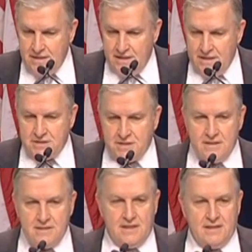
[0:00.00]
And he
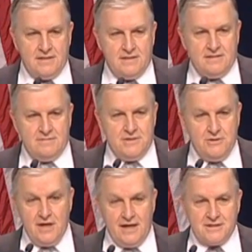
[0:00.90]
said, would
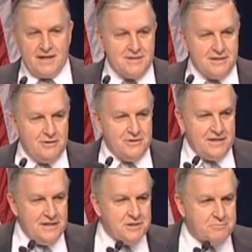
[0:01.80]
you guys like to go
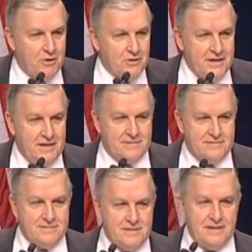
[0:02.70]
to East Berlin?
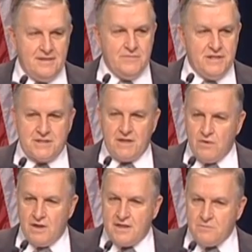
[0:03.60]
And we said,
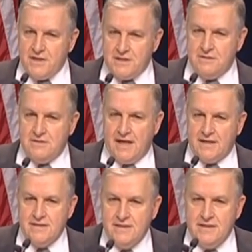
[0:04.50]
well, can we do
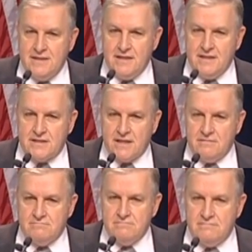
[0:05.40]
that? And he
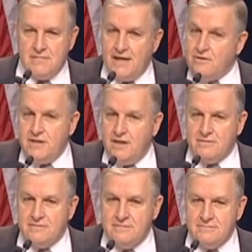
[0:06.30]
said, I don't
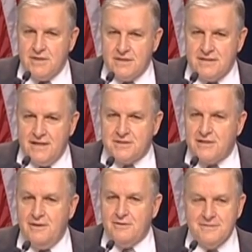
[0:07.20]
know, but let's
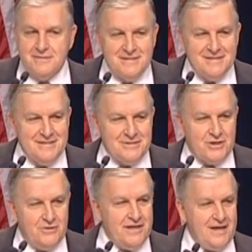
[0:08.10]
go.
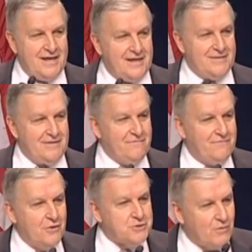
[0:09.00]
So he had a
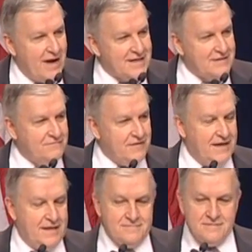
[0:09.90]
Volkswagen
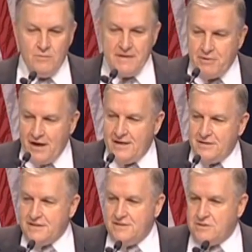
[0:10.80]
van. We
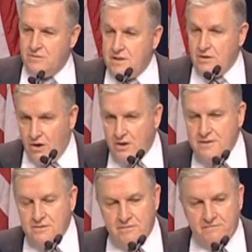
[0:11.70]
piled into it, all
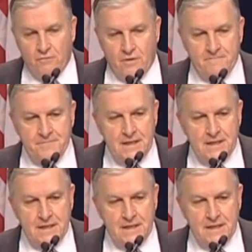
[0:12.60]
in uniform,